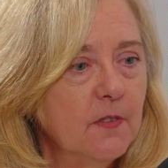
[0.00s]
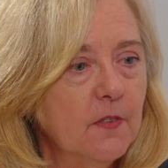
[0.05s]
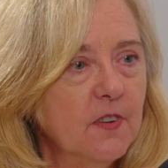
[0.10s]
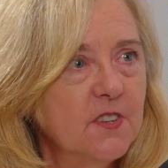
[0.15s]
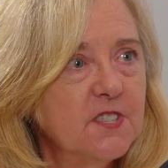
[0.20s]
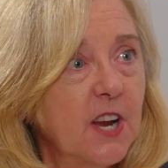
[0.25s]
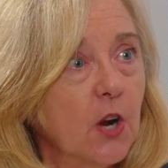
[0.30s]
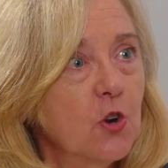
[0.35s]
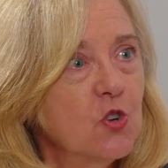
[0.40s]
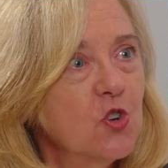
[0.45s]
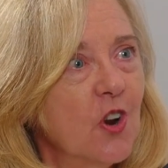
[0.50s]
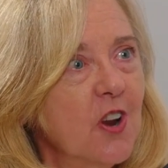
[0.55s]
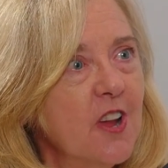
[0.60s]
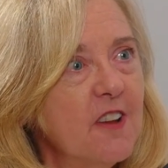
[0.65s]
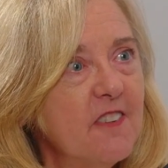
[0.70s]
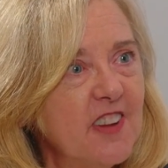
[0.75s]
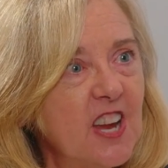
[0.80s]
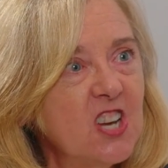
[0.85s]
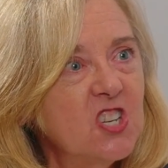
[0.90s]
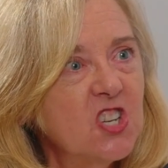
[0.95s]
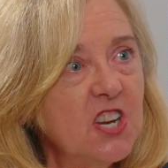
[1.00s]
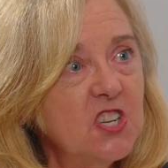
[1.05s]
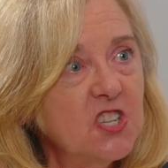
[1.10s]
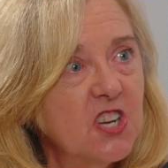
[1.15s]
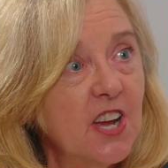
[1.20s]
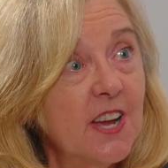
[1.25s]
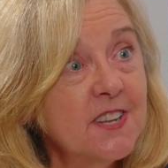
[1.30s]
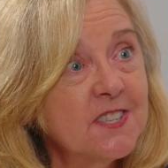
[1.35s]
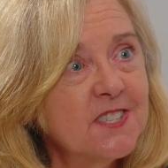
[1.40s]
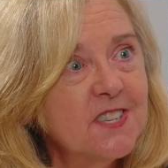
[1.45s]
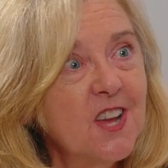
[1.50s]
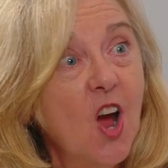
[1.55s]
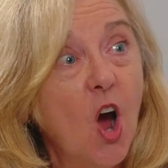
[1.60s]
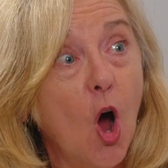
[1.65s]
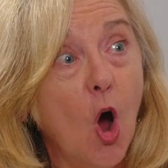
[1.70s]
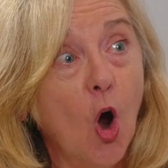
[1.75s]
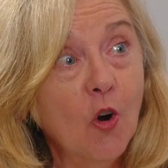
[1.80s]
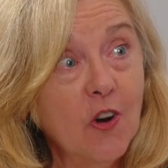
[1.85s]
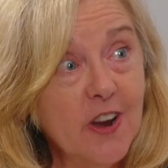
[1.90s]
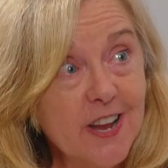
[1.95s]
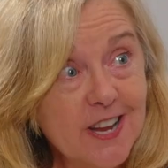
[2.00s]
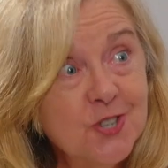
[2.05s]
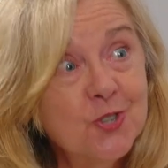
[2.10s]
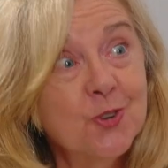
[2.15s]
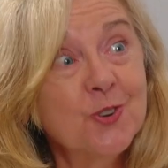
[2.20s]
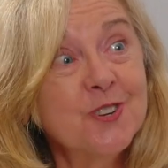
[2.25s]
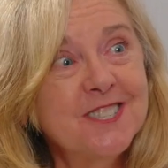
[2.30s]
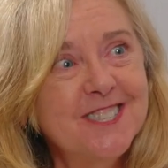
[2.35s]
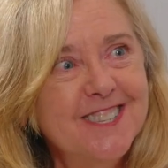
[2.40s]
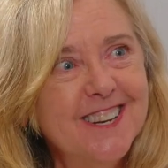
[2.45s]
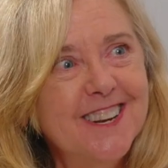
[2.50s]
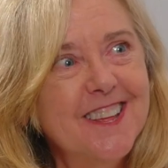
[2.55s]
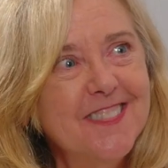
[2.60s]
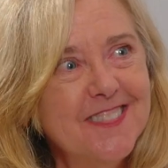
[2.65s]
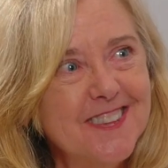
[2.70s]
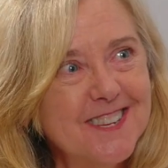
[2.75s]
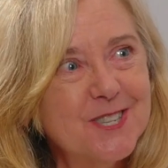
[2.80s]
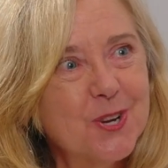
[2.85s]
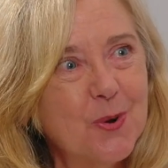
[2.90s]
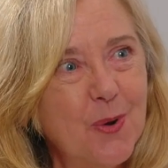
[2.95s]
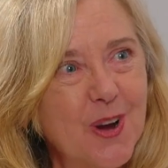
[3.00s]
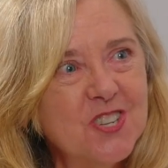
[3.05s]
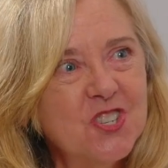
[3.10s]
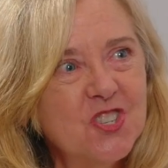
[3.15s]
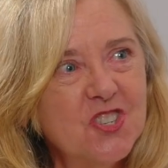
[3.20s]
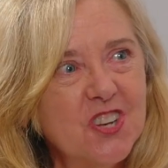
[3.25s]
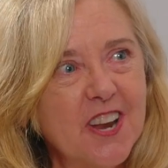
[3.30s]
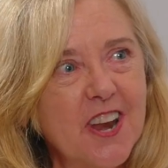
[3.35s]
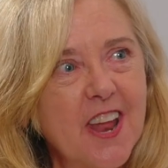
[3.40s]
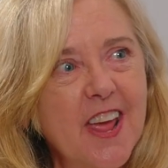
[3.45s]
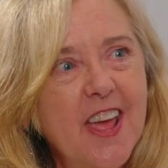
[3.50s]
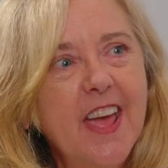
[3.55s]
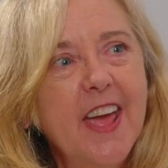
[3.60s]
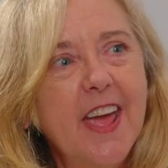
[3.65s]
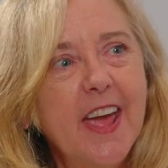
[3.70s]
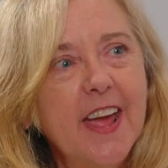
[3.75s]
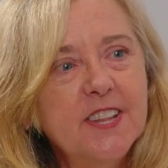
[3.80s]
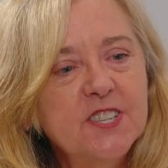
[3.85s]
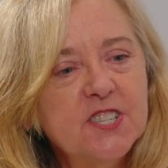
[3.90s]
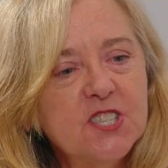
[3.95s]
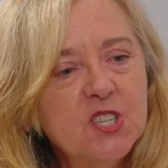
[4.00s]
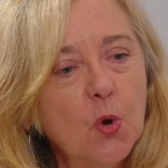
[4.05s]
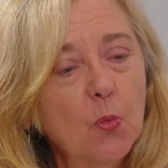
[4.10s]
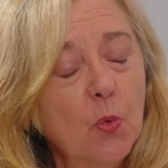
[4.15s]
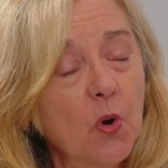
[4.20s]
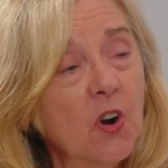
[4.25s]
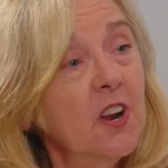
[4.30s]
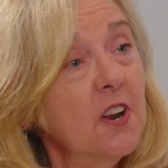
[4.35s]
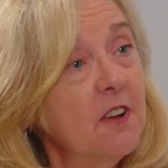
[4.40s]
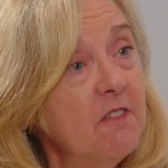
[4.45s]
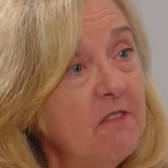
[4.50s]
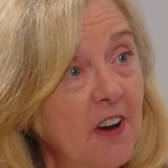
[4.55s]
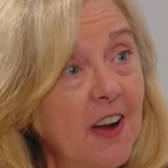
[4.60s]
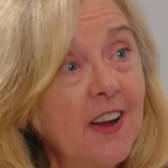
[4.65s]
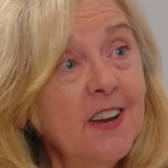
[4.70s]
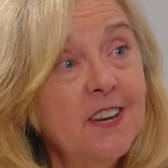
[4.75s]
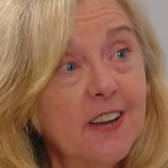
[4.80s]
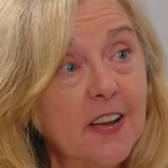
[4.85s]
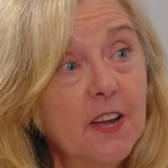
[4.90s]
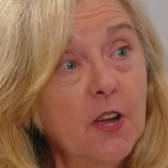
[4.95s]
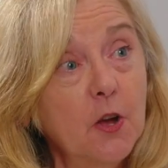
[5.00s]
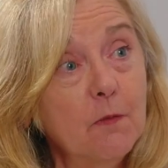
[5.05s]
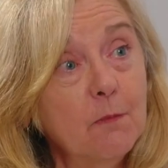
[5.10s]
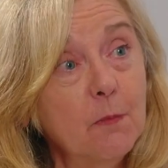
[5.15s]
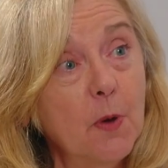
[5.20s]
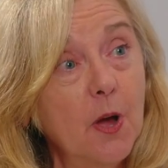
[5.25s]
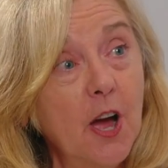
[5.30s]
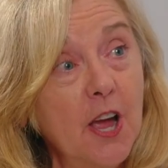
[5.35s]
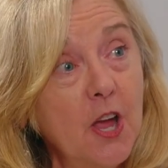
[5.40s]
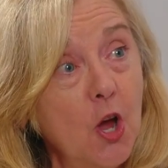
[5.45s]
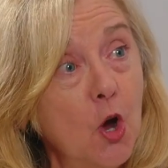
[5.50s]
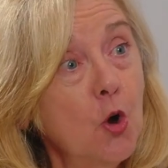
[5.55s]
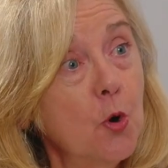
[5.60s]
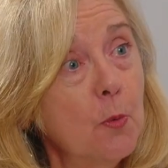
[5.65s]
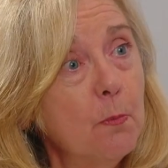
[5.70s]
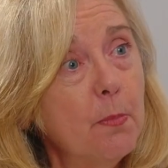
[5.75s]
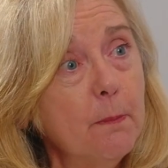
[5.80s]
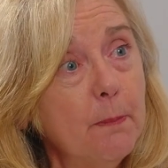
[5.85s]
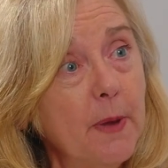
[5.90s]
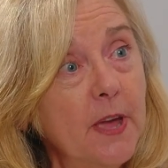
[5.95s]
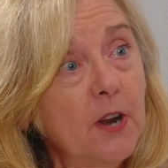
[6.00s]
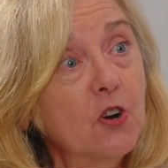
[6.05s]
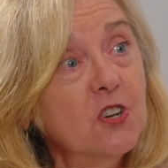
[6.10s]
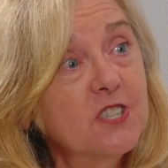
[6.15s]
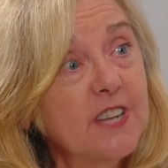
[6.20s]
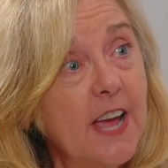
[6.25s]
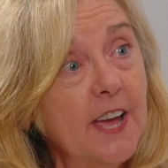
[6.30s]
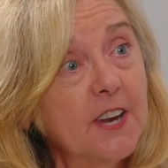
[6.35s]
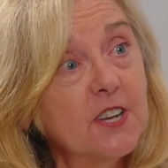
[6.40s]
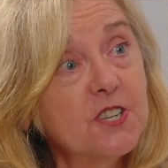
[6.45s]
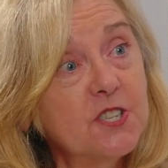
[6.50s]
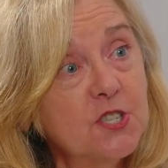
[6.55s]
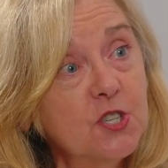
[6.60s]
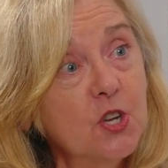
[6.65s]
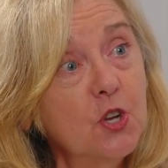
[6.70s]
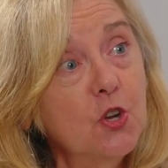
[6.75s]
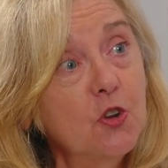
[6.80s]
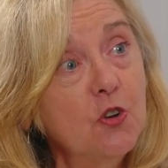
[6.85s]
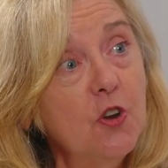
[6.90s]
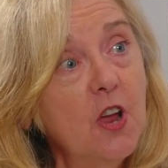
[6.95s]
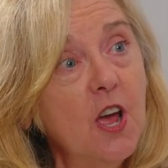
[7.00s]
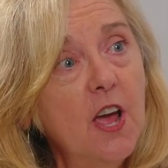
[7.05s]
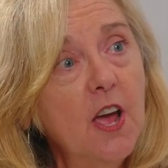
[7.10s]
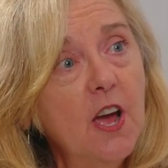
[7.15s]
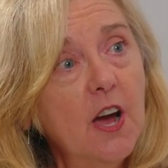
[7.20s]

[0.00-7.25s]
Secretary of HHS are interested in this question. And so we're going to find, I hope, better data soon.